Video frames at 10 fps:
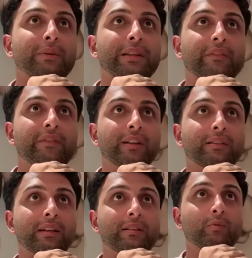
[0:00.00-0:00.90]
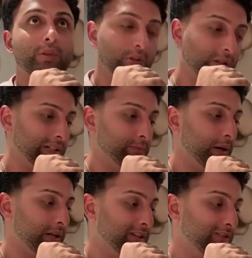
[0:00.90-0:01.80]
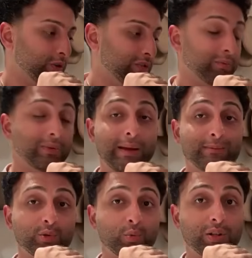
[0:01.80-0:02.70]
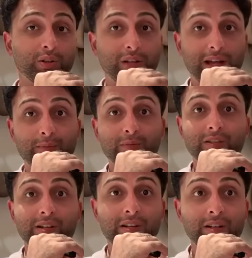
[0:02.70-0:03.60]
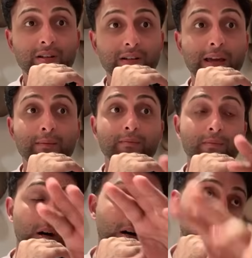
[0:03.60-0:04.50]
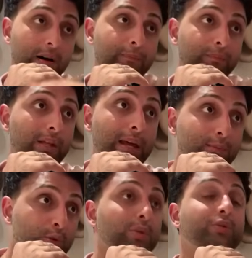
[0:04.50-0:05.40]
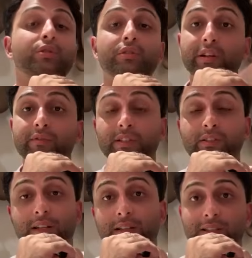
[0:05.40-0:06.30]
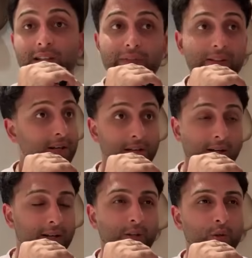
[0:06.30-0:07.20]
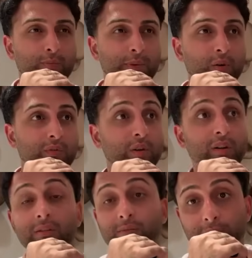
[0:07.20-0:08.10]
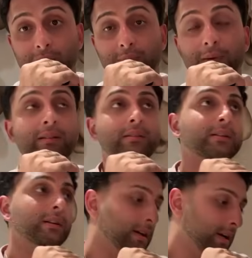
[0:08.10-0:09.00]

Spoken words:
But I felt that when you look at the body of work from games 1 to game 3, games 1 to 3 of season 97, UP overall played better.